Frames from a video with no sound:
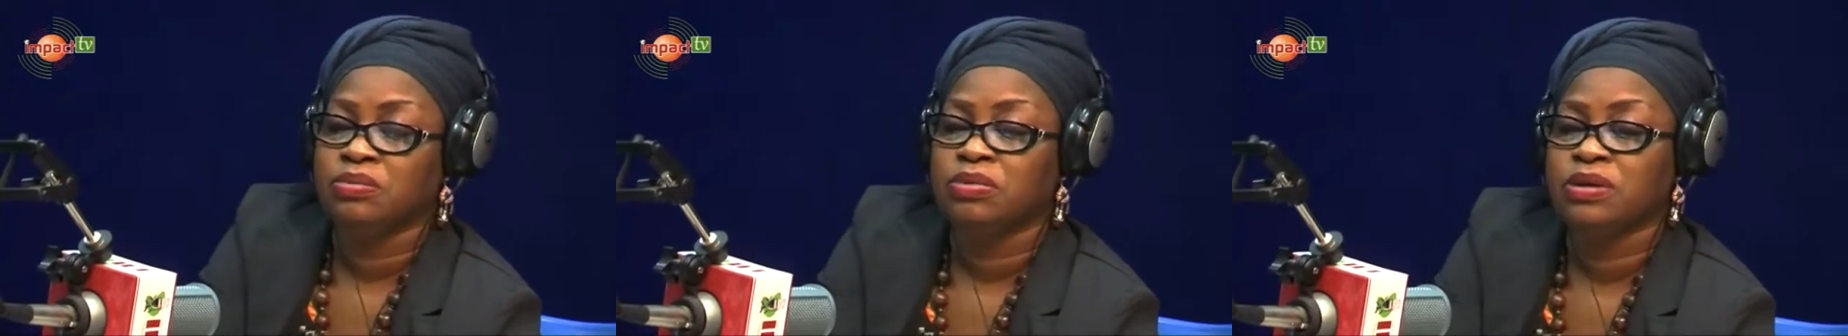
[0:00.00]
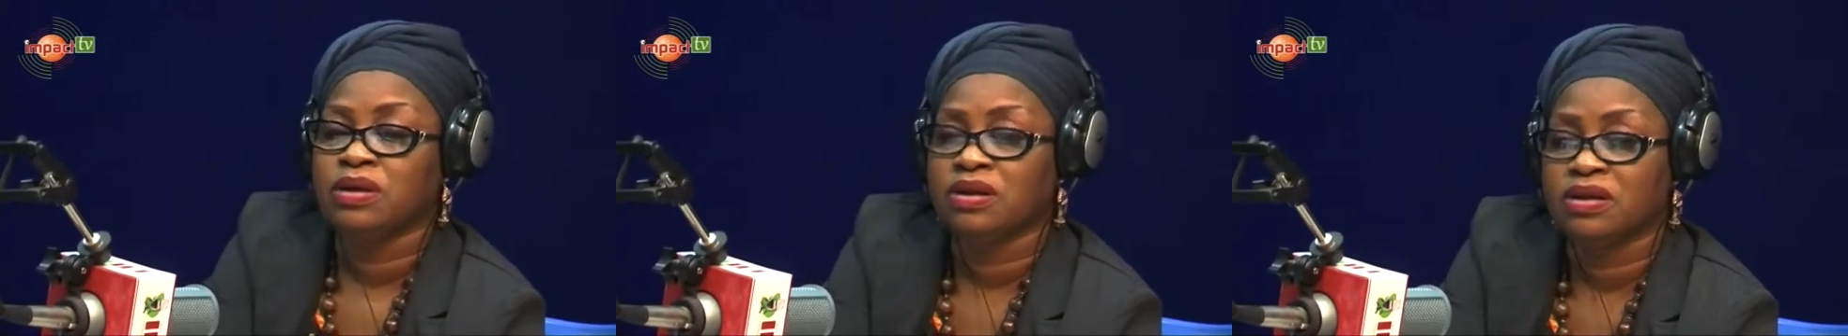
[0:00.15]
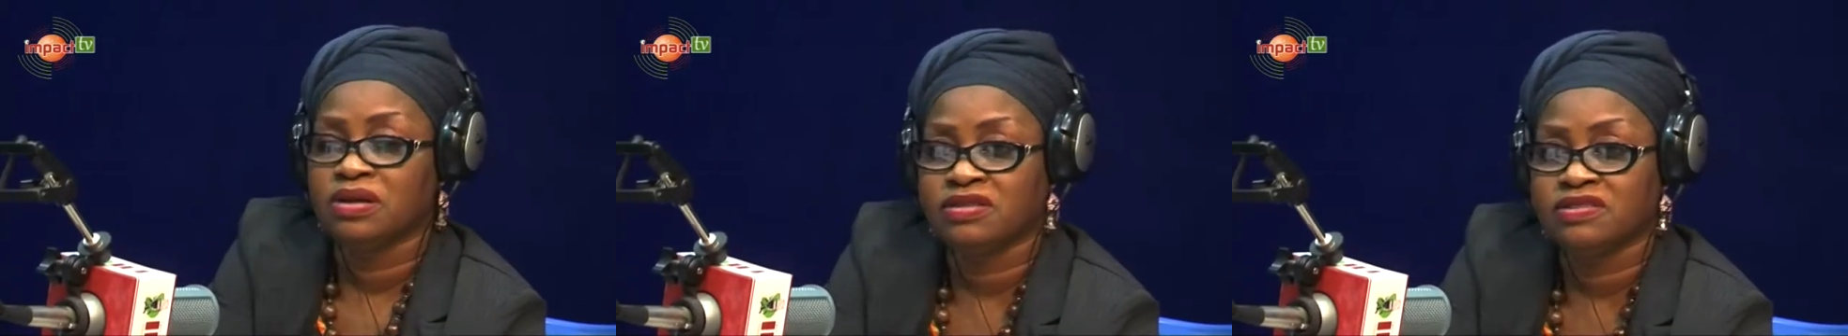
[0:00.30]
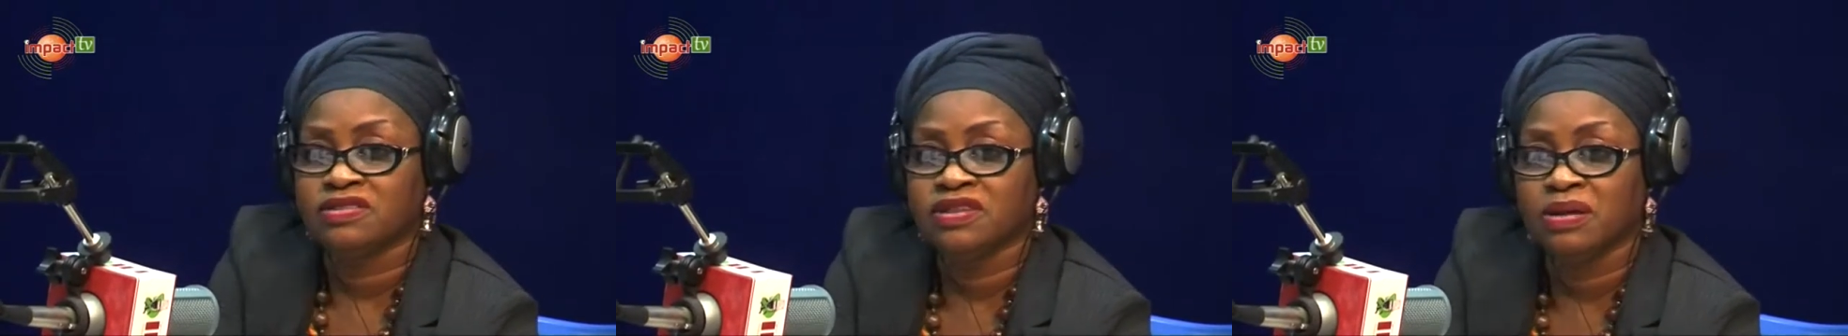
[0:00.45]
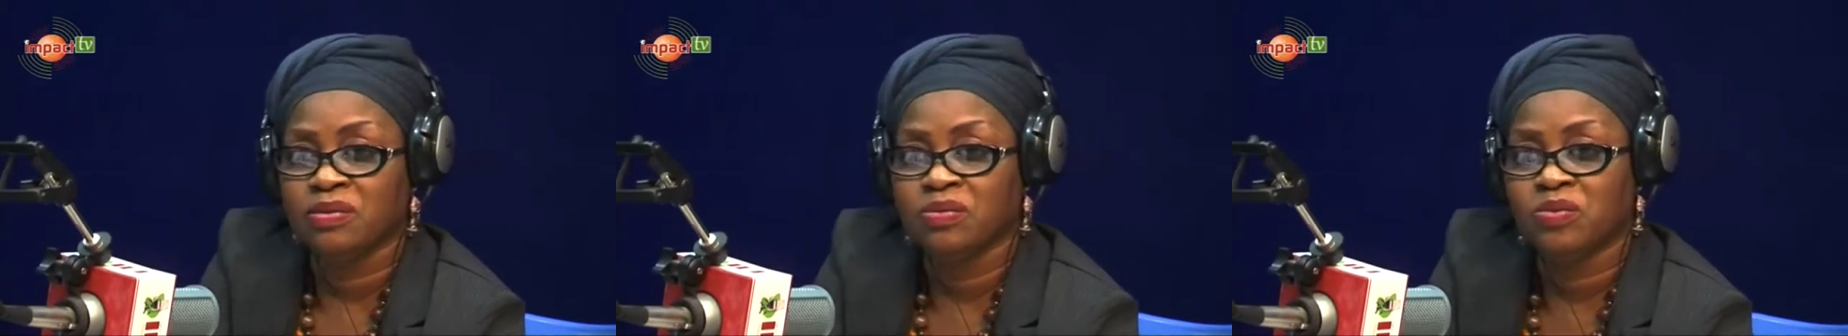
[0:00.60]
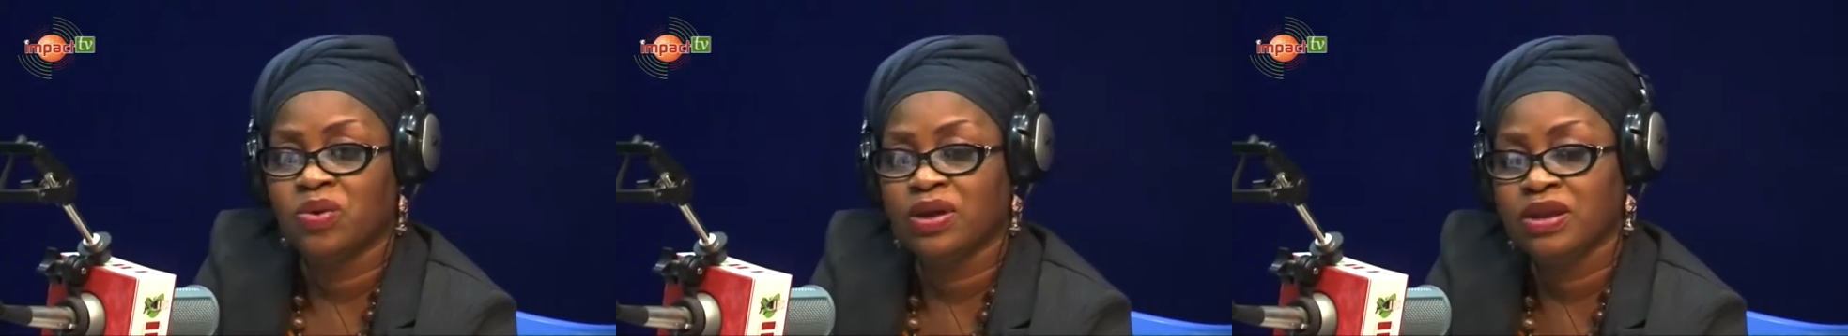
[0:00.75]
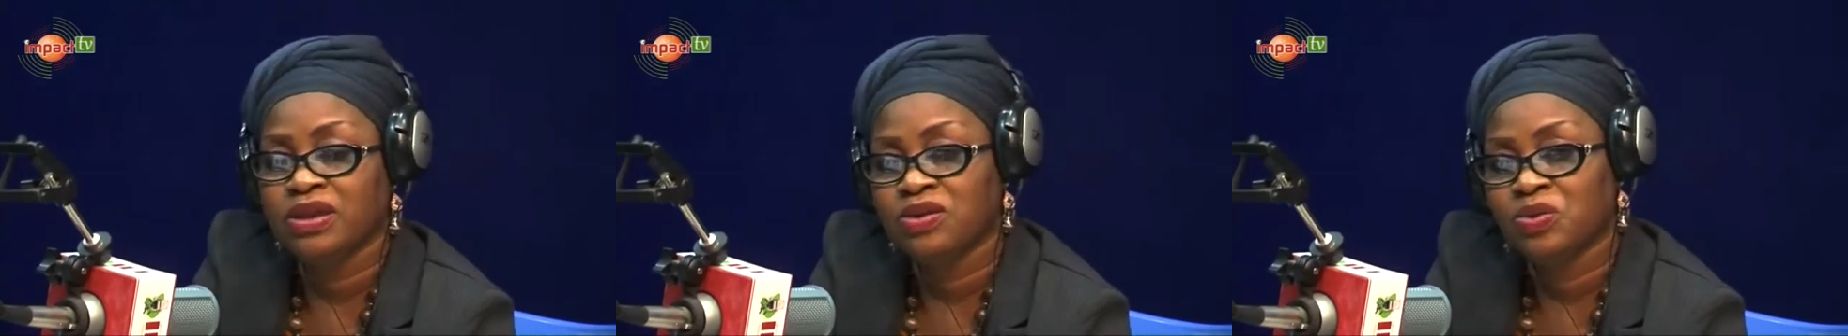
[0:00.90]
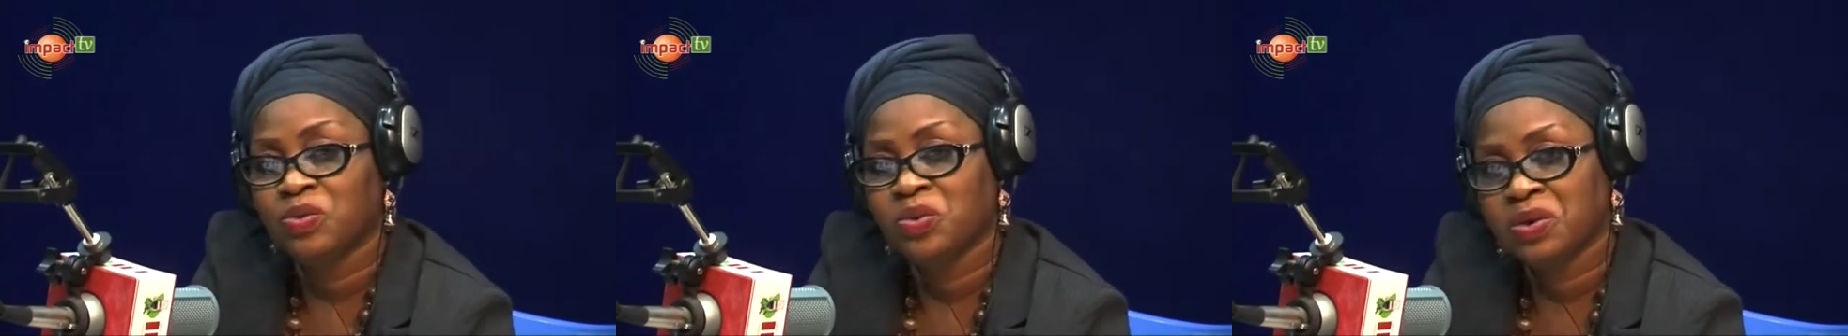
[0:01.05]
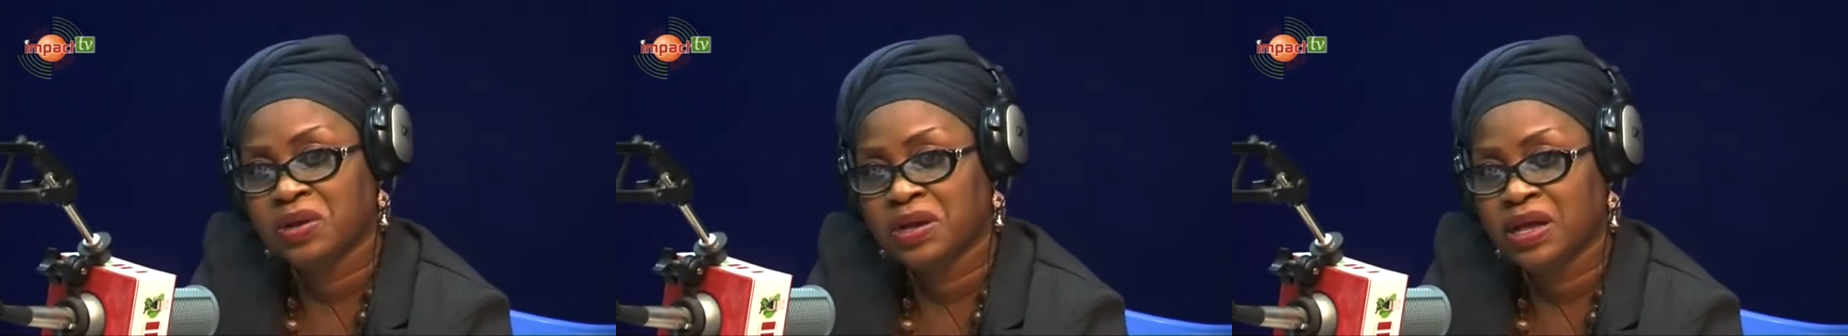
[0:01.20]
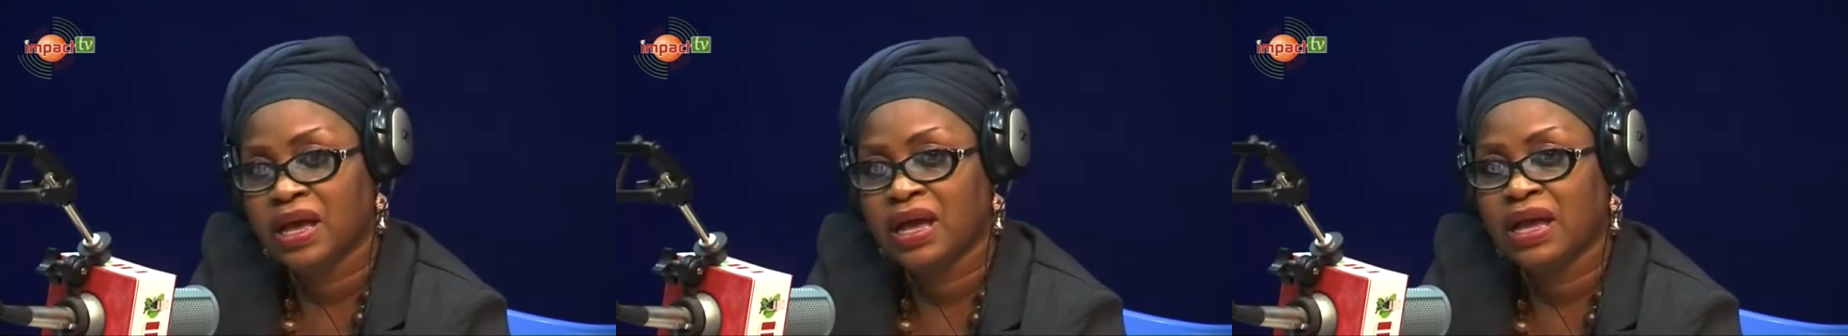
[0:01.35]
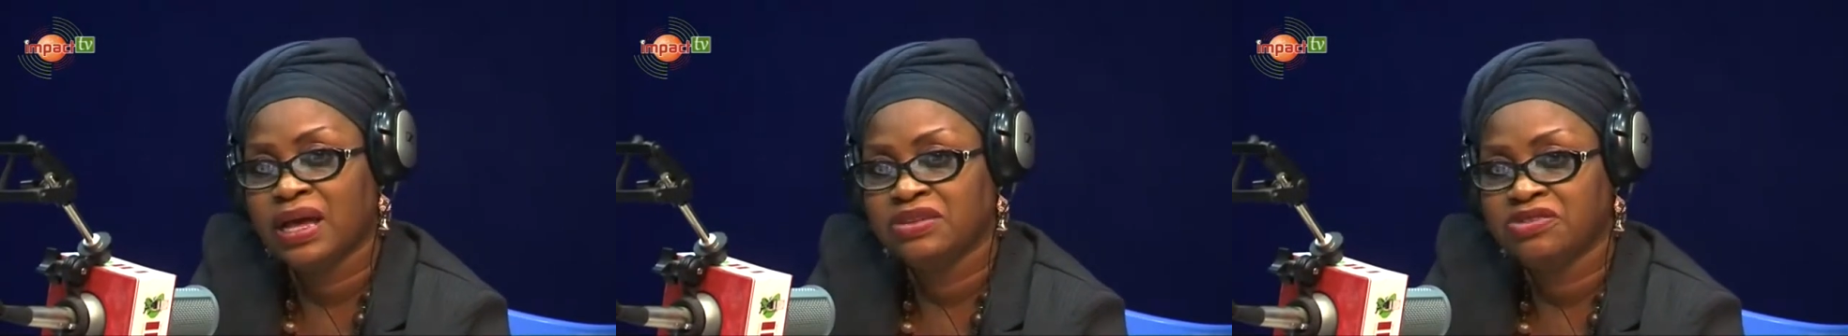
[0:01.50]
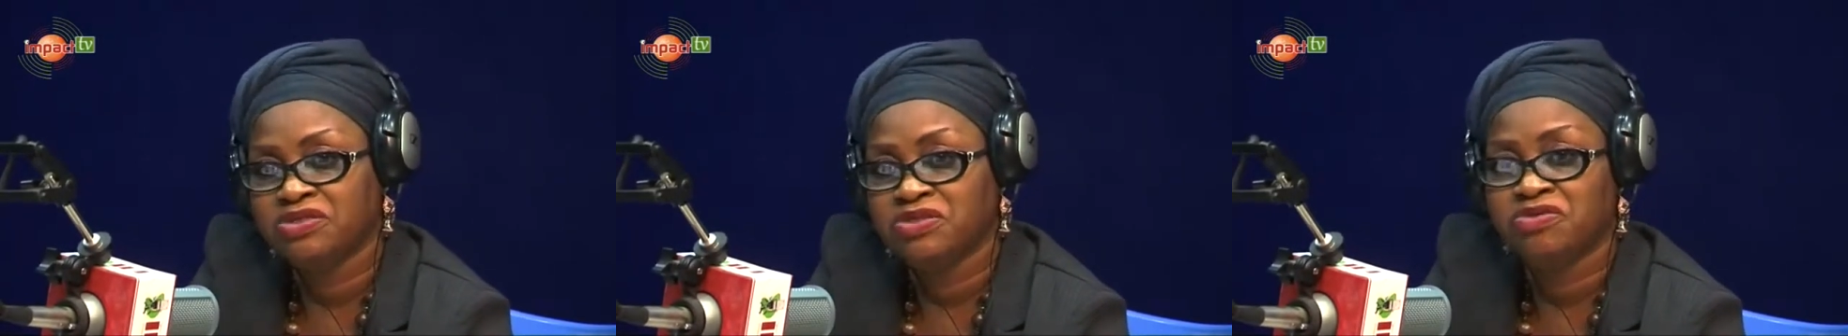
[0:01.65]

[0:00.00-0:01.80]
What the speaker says: because when you work hard,